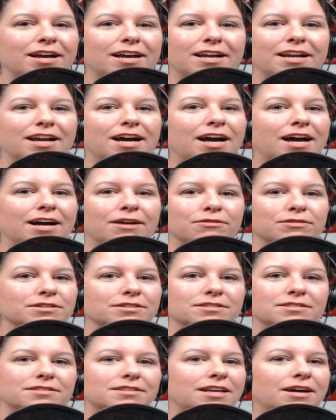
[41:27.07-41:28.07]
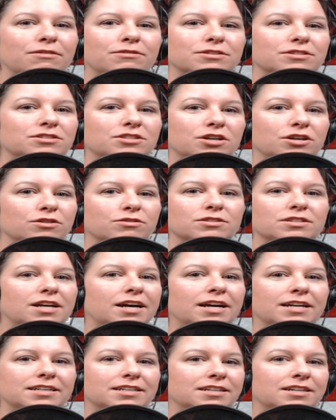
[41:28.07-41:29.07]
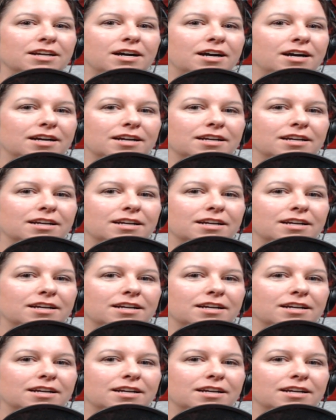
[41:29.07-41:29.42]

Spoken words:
and that was toast. I did not.